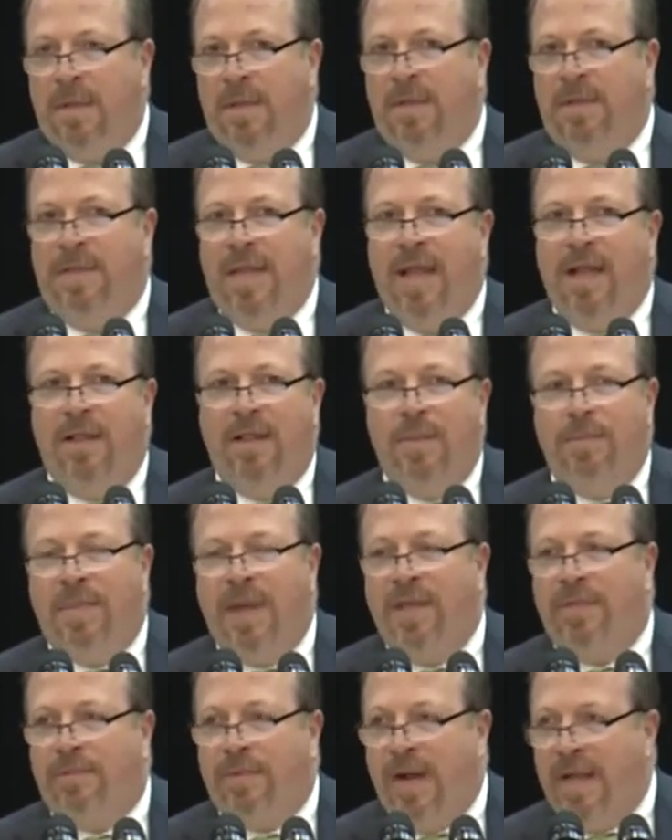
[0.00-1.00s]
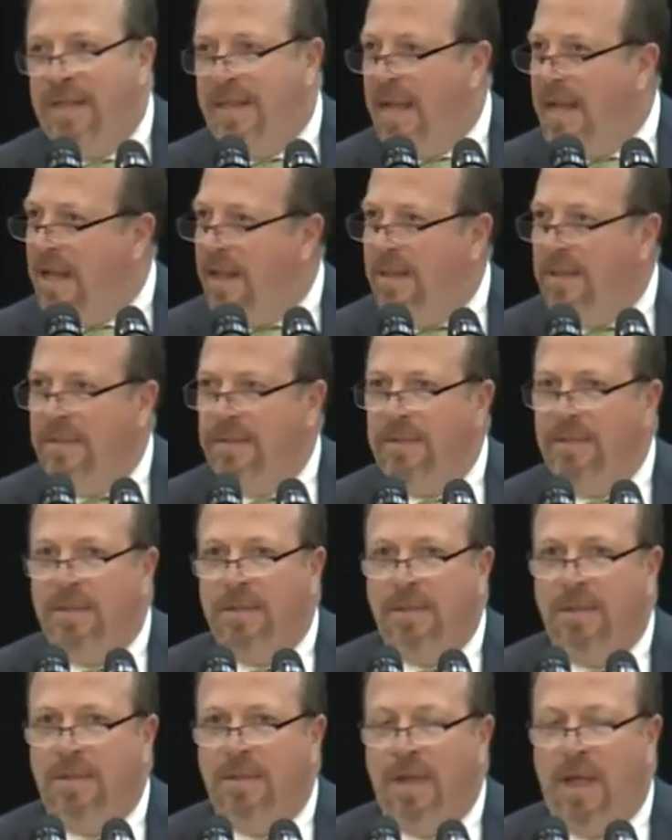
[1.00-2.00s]
Dale and Beth Rydell.
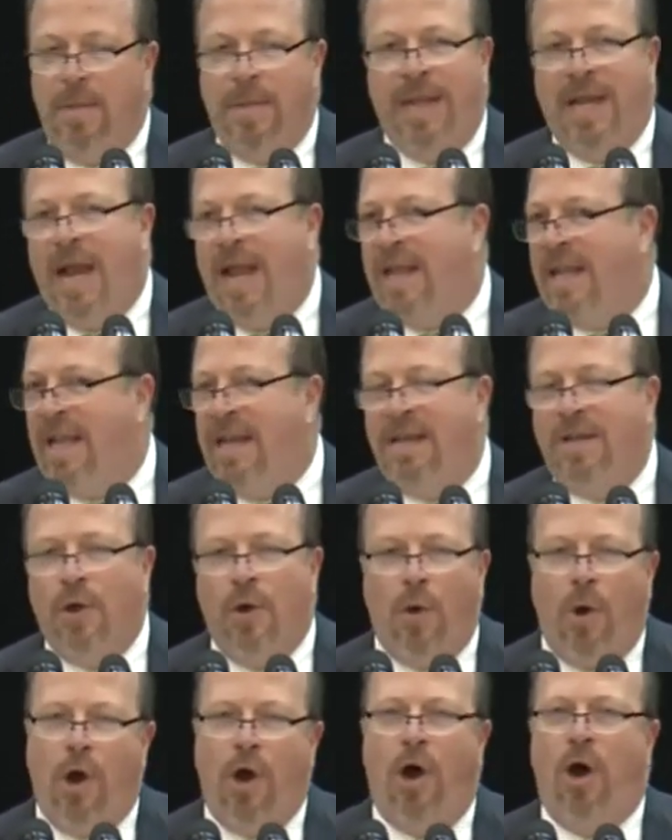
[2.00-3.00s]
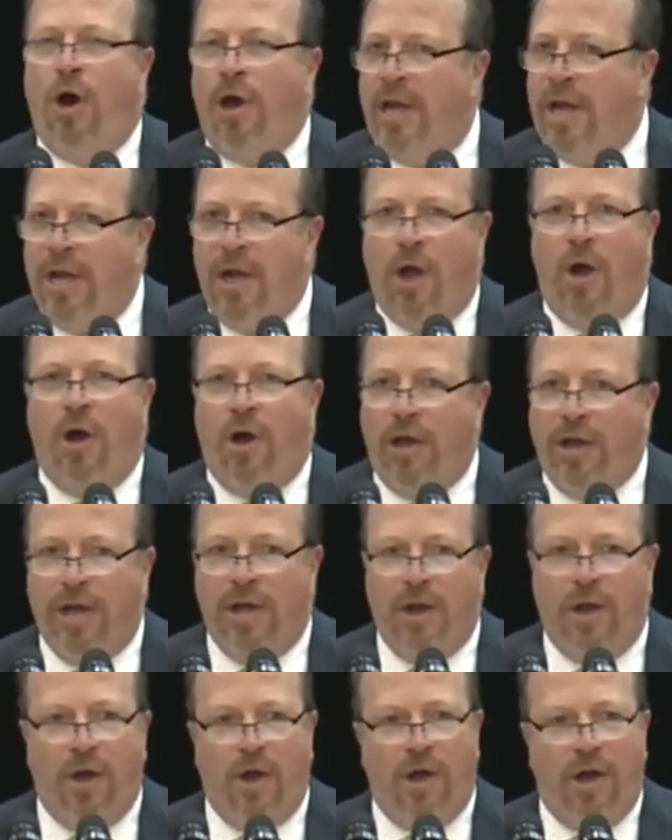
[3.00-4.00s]
I mean, I can go on and on
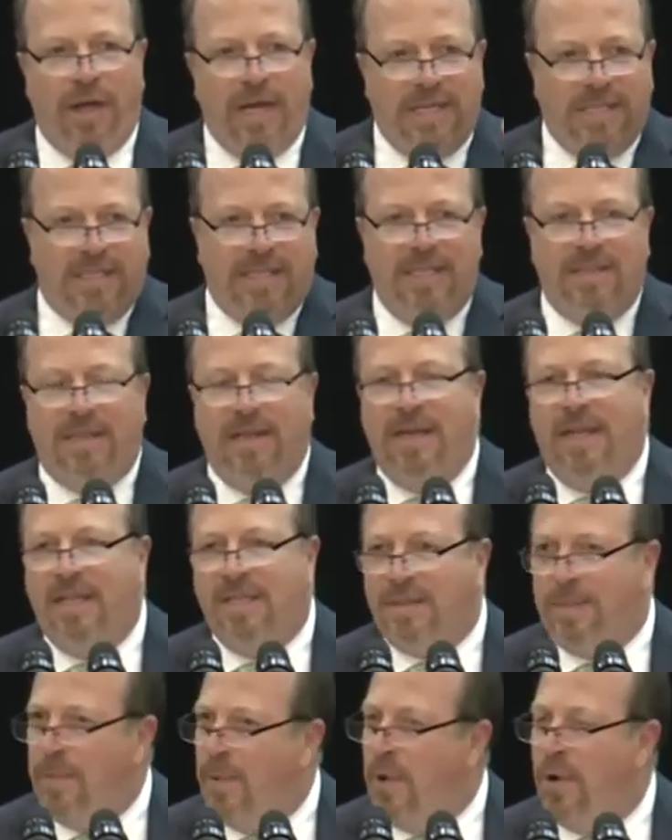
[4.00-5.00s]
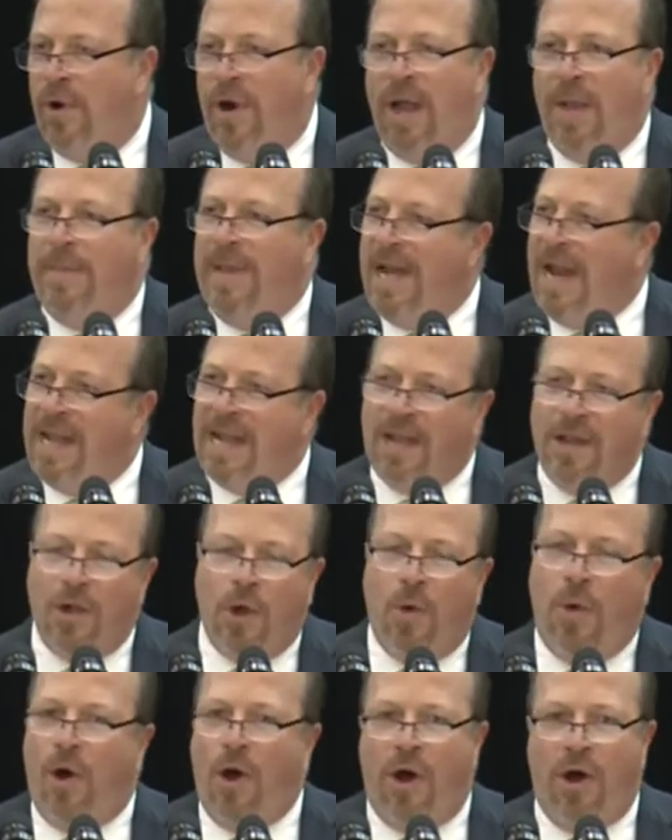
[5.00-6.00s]
and on. I see Denise Muir. I mean, I can
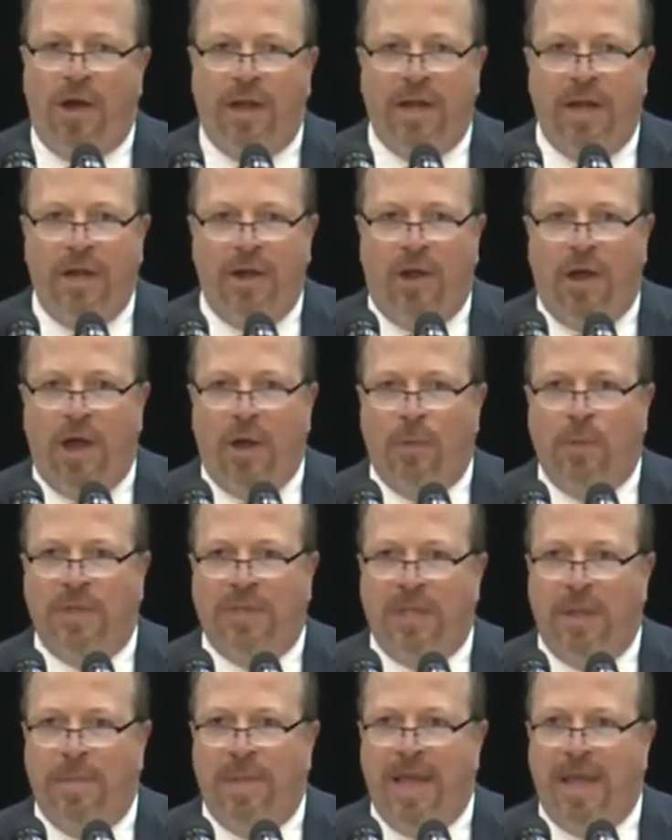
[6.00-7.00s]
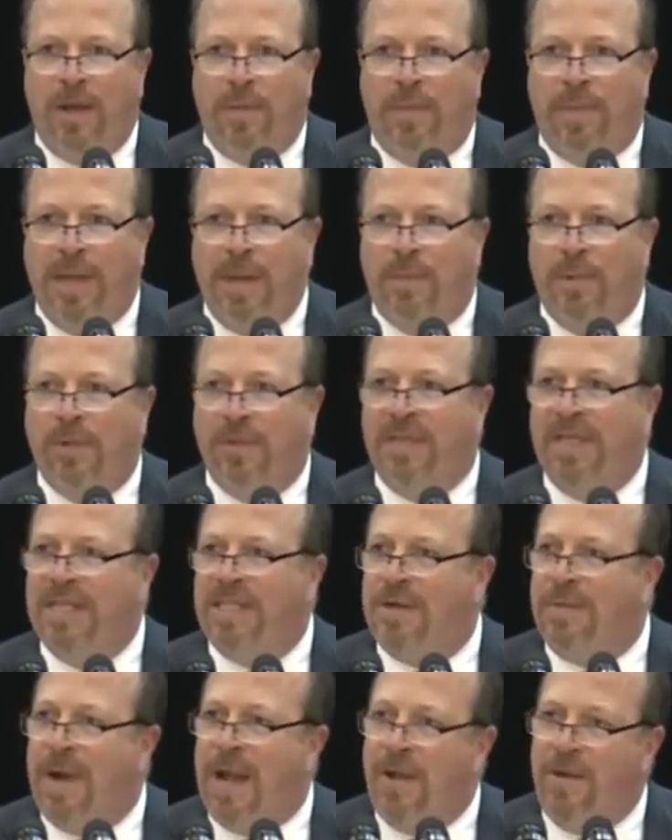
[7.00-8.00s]
go on and on with the amount of people.
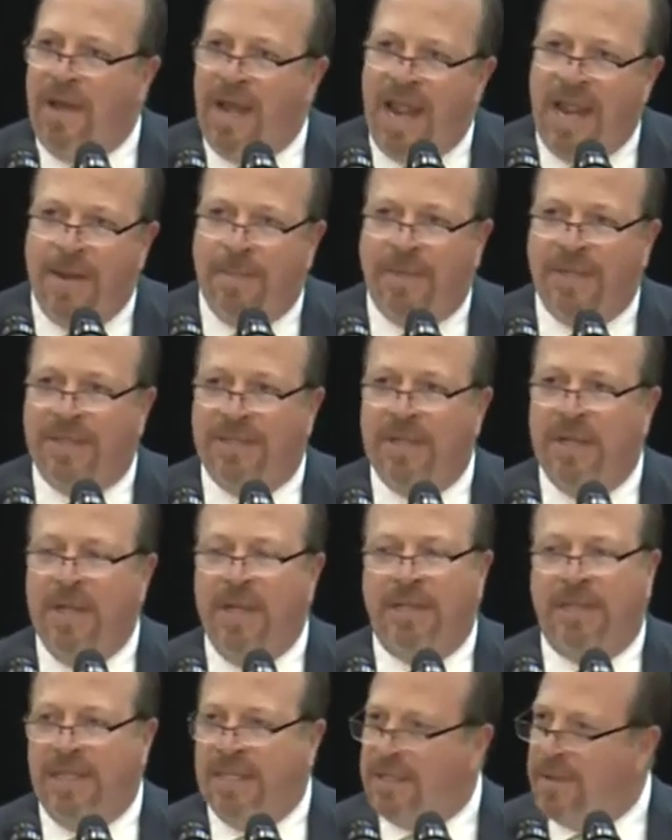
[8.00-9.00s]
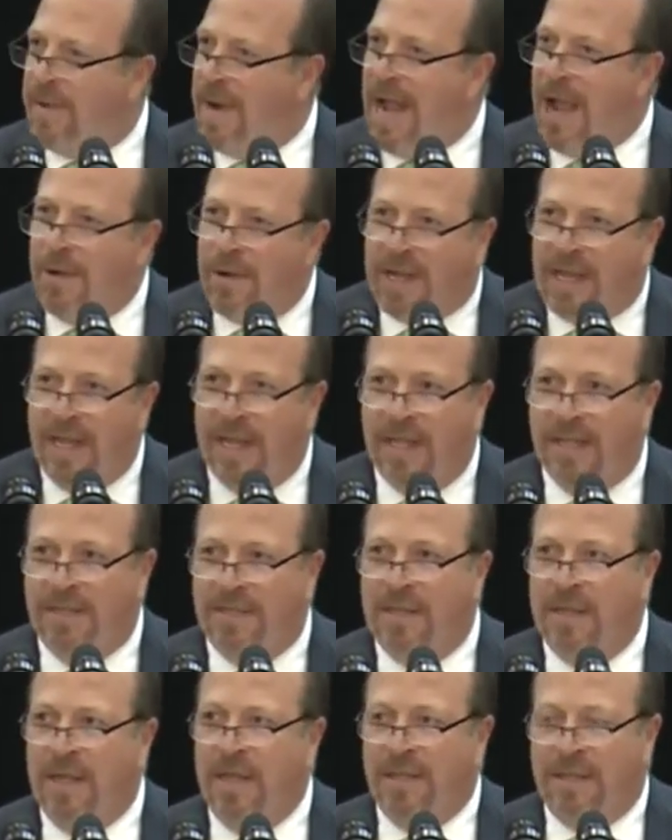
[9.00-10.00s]
These are our neighbors. These are our
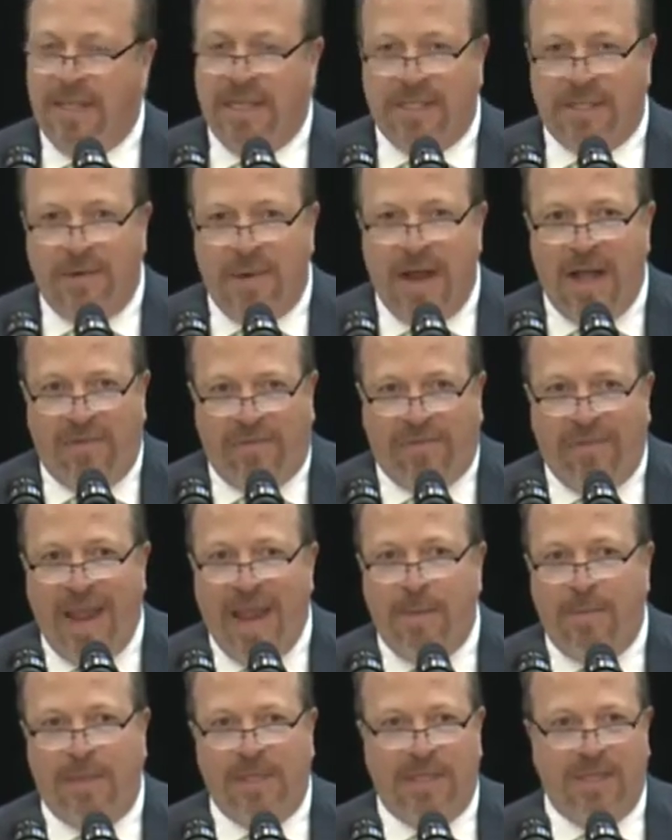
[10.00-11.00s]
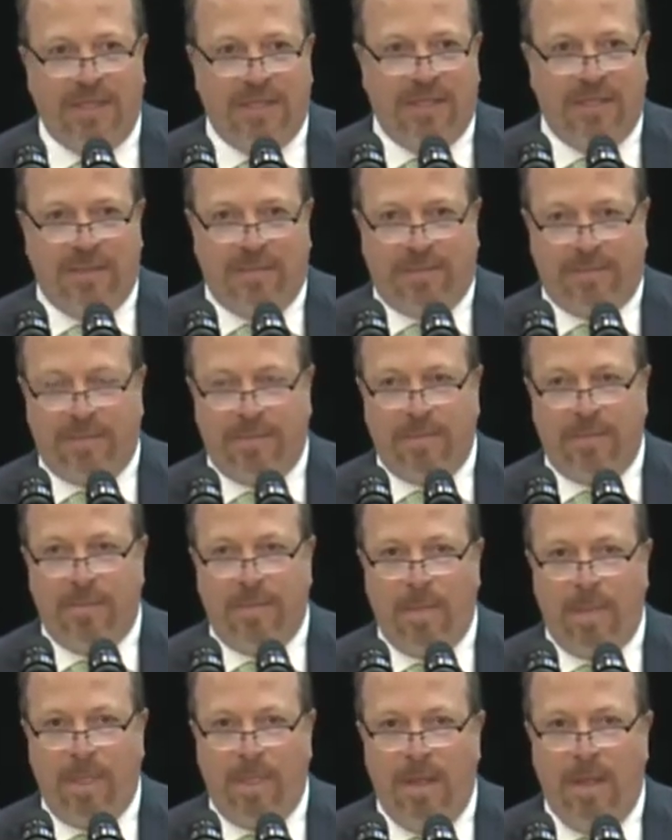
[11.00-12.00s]
kids. These are our families.
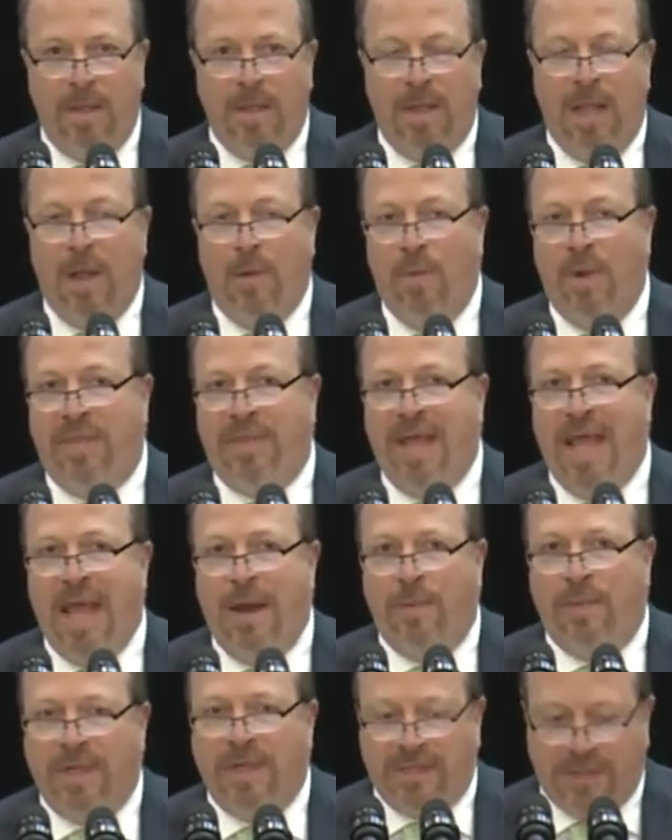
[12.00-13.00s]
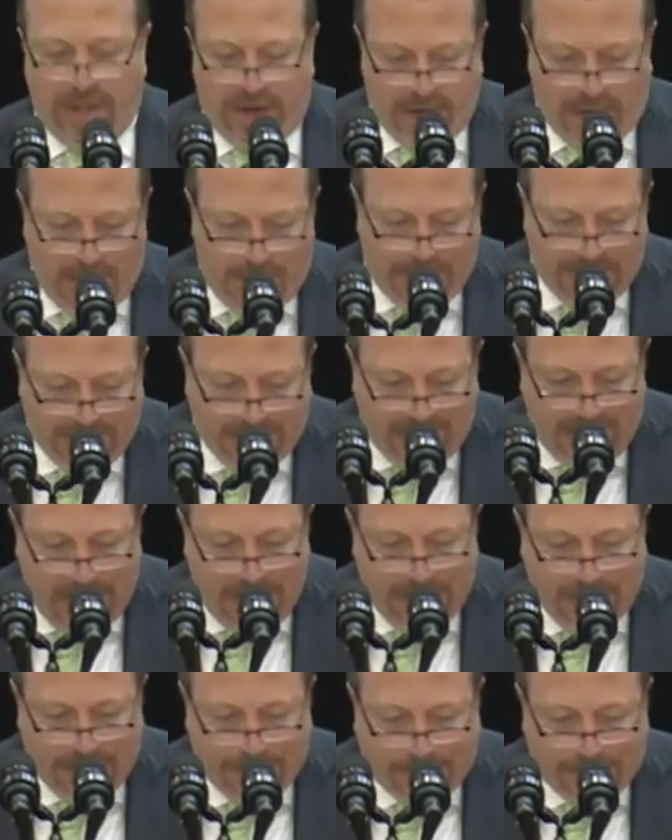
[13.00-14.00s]
And with that, we started coming
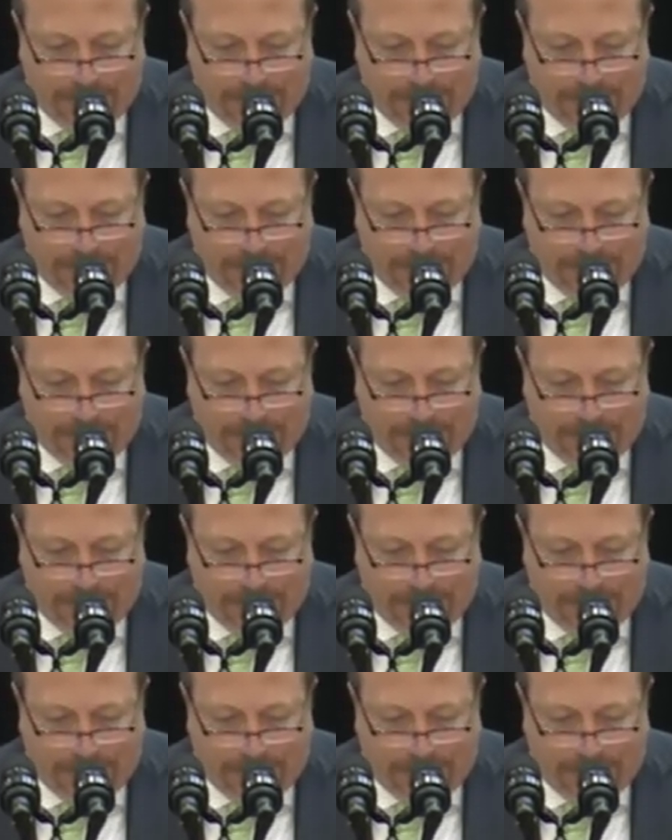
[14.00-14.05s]
together.